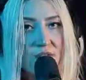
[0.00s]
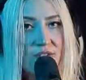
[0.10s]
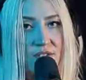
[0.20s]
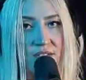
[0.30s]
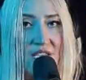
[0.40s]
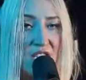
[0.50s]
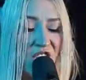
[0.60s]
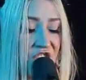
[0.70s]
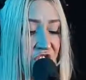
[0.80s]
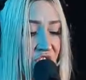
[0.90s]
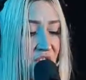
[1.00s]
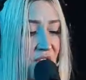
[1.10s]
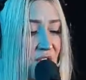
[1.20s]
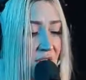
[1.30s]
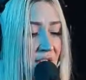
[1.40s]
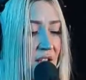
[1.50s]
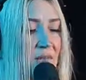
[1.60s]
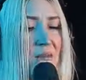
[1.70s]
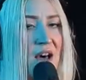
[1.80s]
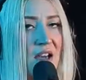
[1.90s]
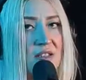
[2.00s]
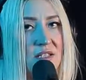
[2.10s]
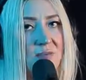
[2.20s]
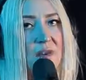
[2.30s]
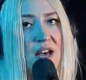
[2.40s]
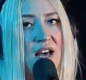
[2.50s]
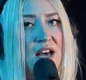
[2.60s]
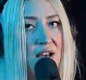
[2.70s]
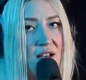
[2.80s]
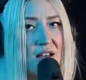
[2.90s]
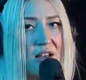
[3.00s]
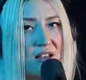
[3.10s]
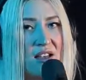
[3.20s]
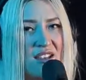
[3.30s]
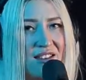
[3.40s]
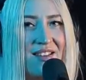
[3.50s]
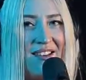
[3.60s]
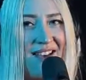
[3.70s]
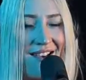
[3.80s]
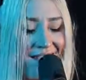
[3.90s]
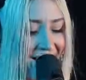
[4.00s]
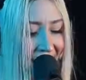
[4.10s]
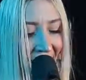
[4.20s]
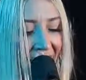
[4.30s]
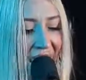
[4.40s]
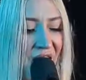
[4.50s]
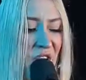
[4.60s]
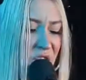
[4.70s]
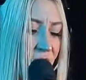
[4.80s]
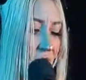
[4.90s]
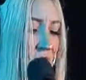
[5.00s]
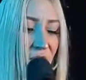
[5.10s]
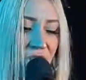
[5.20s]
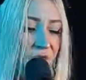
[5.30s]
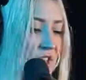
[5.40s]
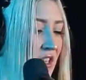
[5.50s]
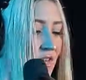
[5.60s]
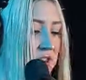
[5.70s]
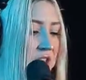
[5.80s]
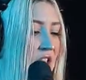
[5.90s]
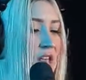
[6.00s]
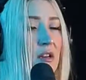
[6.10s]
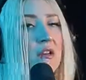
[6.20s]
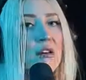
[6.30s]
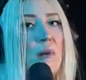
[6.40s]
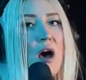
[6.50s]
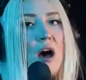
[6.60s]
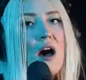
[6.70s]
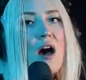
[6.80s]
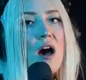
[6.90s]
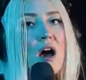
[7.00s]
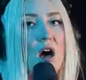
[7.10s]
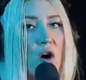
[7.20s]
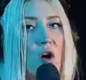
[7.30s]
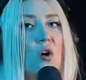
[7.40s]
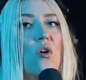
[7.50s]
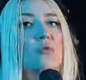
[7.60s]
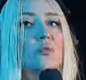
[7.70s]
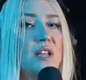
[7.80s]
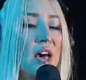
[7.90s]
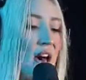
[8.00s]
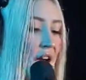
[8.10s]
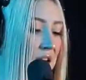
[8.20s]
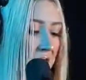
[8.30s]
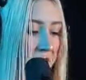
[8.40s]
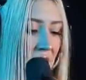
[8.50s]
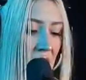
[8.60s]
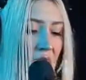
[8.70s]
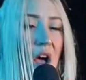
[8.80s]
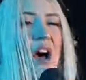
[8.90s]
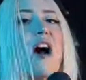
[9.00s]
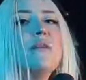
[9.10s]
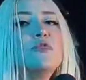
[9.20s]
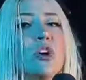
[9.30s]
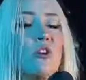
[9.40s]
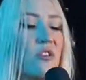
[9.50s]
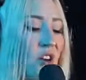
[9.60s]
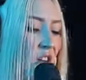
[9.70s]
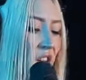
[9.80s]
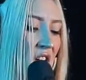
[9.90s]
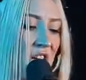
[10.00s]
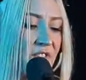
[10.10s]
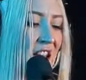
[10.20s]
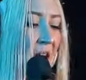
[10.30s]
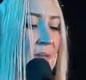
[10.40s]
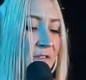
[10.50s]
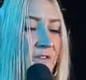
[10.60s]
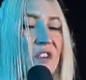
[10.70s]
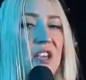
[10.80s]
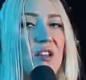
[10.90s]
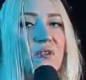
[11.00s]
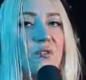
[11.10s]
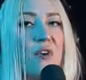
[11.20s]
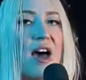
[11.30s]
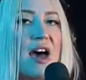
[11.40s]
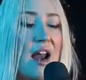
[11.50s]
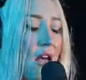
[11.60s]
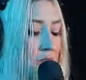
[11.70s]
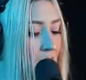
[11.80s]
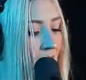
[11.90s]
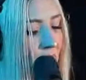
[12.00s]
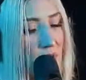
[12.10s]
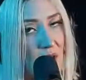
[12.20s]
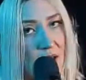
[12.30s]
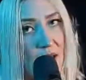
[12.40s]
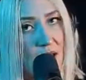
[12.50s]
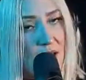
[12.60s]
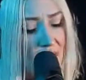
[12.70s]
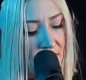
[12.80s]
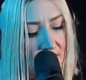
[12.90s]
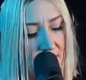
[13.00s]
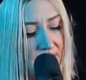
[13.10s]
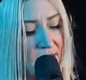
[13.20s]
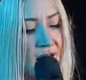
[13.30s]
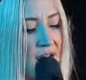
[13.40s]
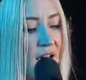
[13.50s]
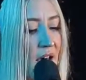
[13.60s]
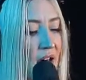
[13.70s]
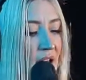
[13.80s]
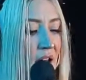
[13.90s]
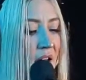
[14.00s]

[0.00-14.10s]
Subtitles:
You're sending shivers down my spine. I can feel the fever heat up our whole night. I'm drunk on love, got me feeling right. Got what I desire.